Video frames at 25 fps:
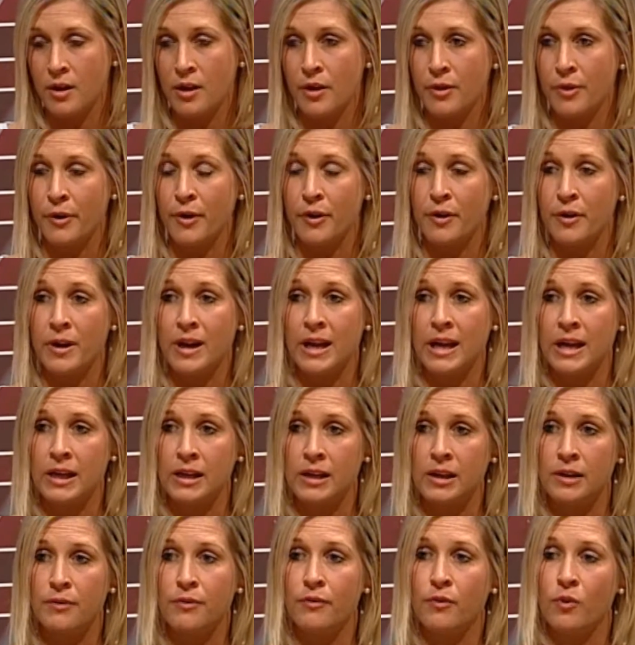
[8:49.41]
There are
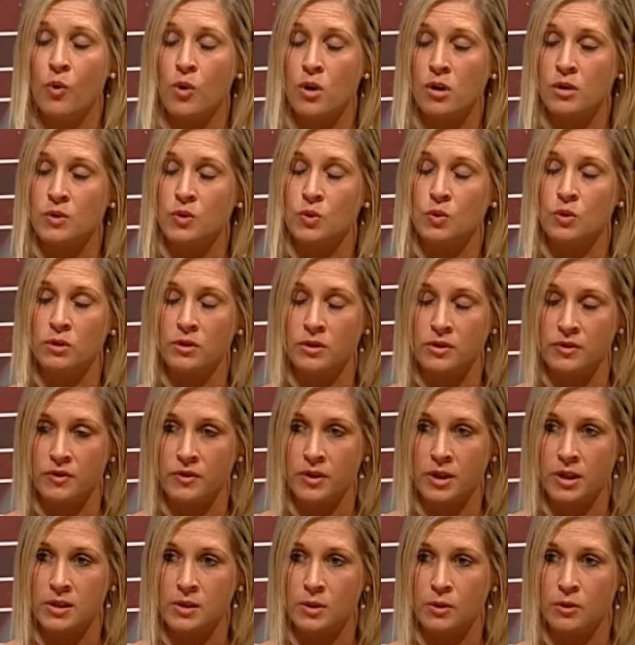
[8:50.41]
84 school
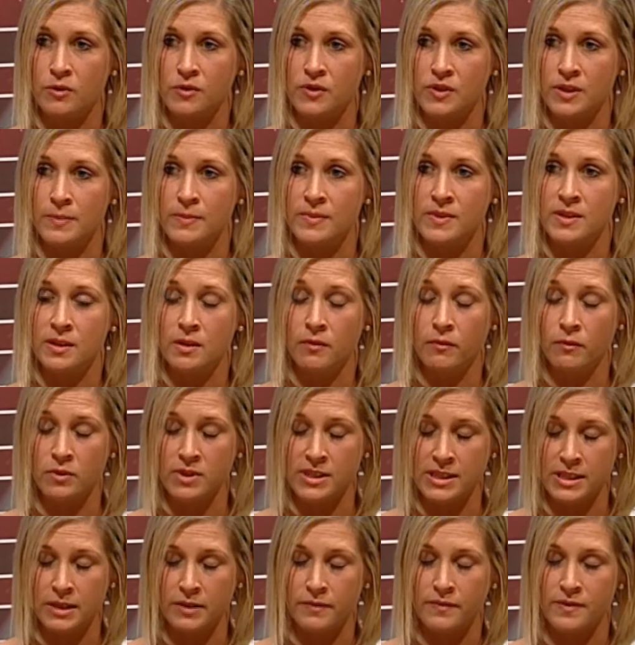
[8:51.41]
districts that
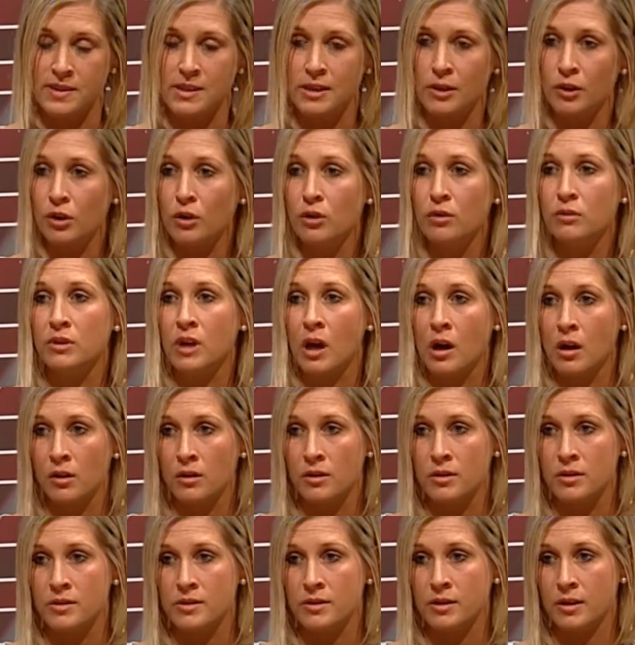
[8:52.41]
receive
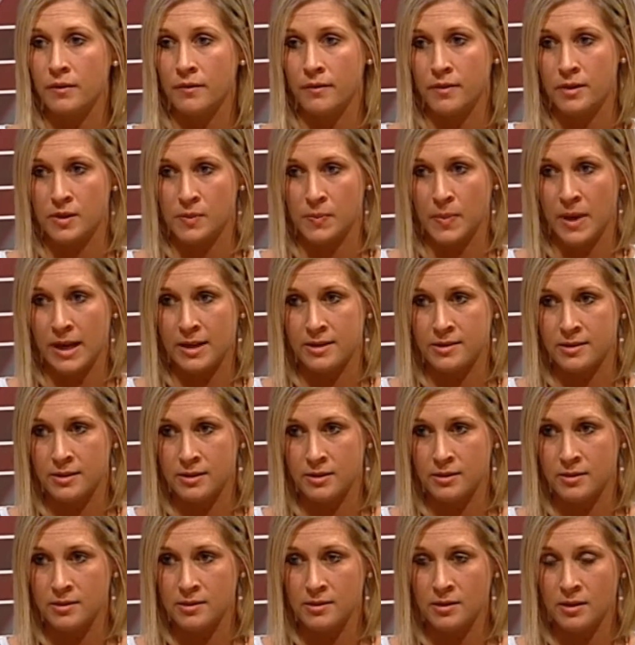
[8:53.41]
$0 if this
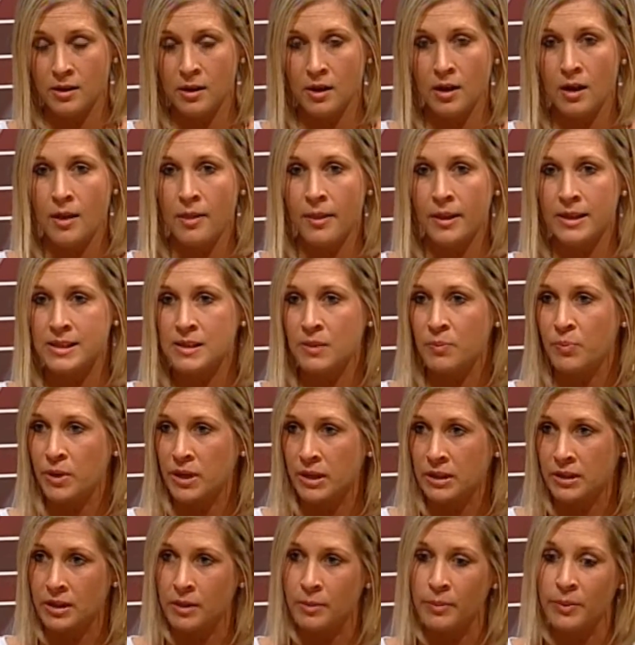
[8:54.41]
passes. That's a
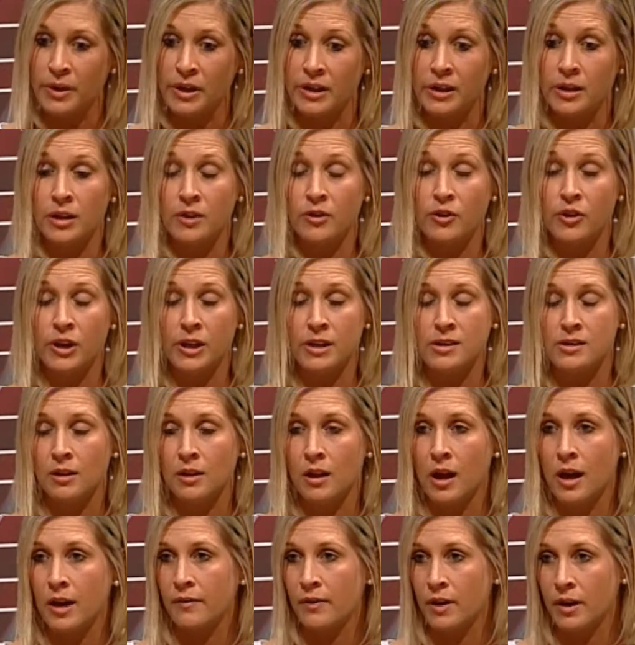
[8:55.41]
big number, and it creates a
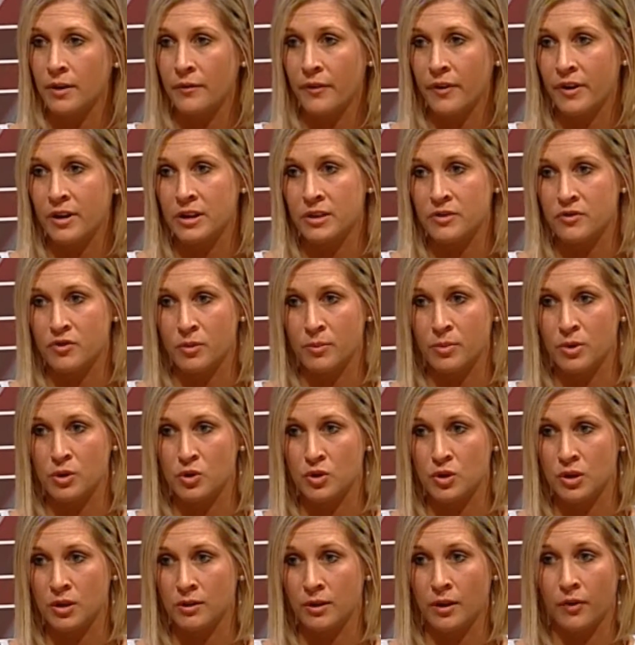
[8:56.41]
lot of unfair
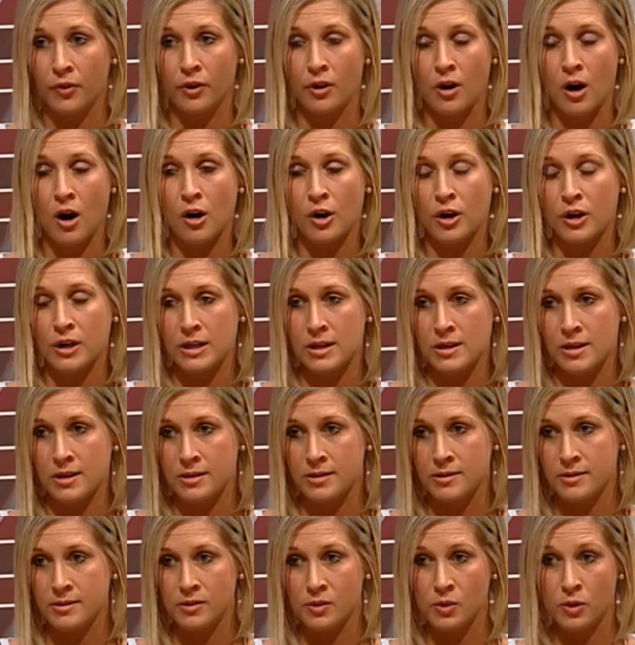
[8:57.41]
distribution that there already
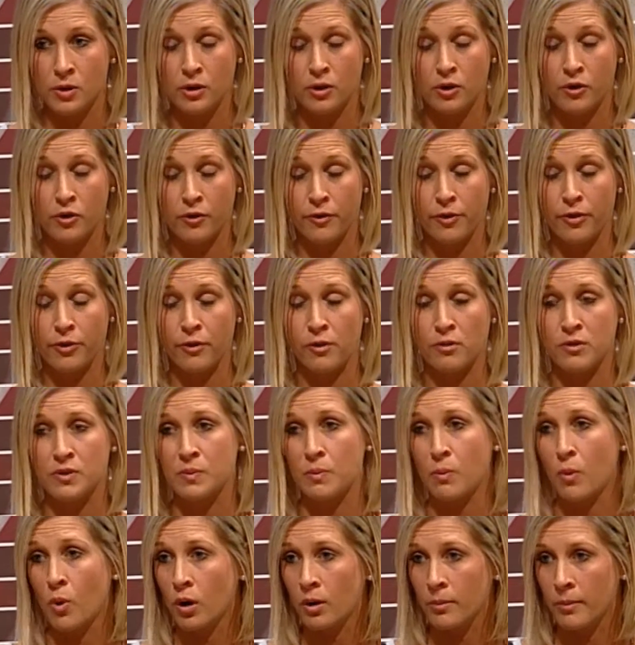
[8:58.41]
is. So it throws
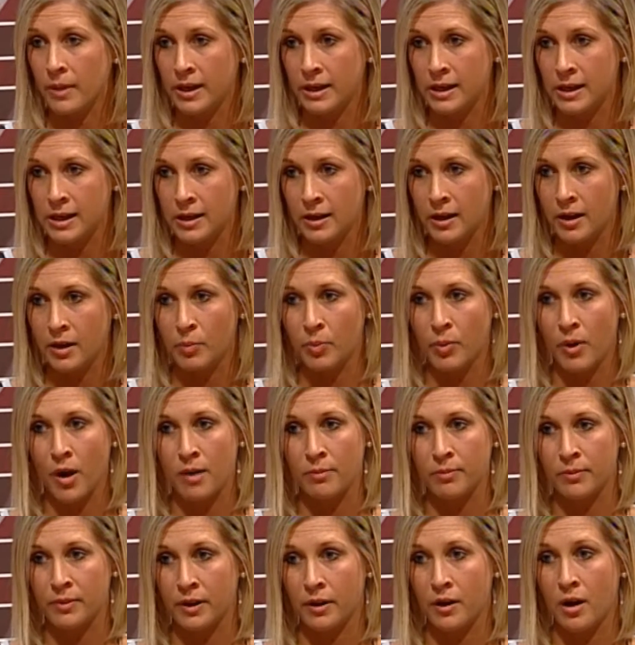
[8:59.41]
more money at a
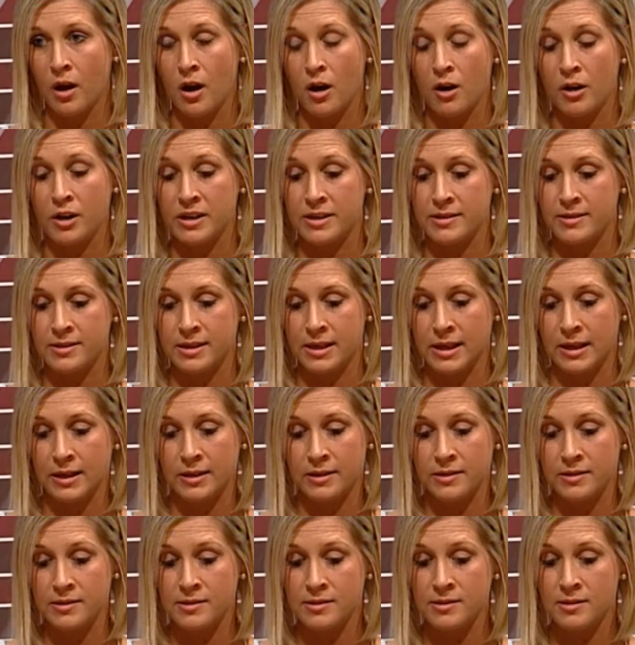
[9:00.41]
problem that already
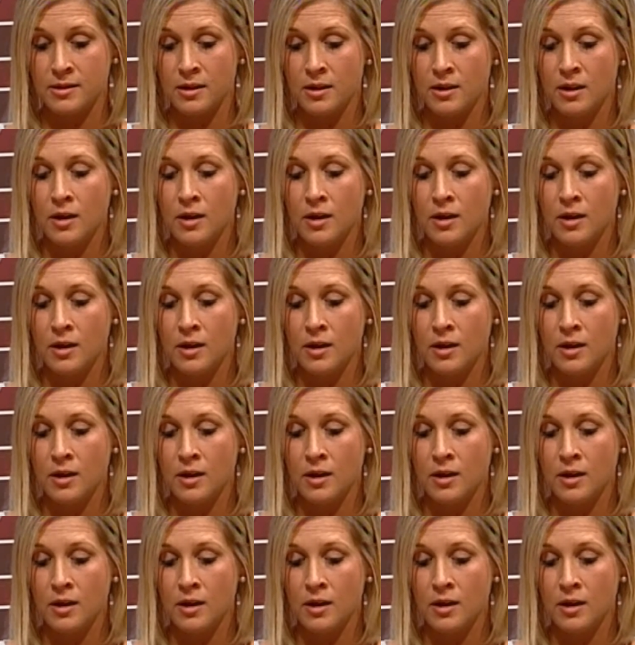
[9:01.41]
stands.